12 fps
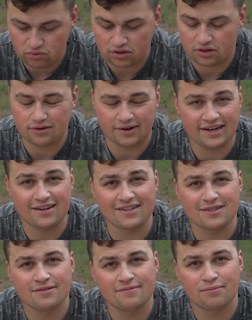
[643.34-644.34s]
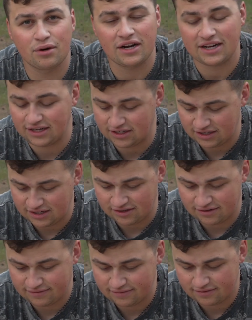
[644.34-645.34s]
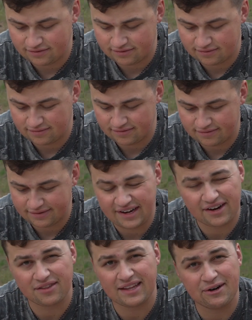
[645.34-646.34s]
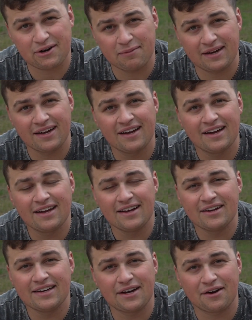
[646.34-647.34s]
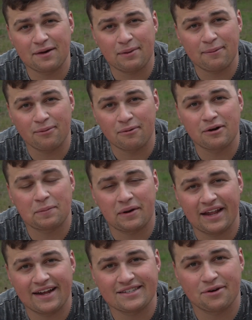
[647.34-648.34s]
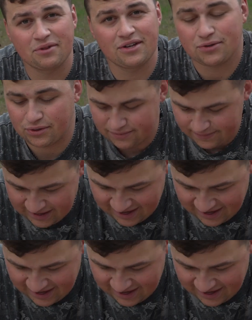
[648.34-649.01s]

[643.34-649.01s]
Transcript: 1 through 8 is pretty easy, and I don't think we're going to be near any people when we're up in Alaska with this one.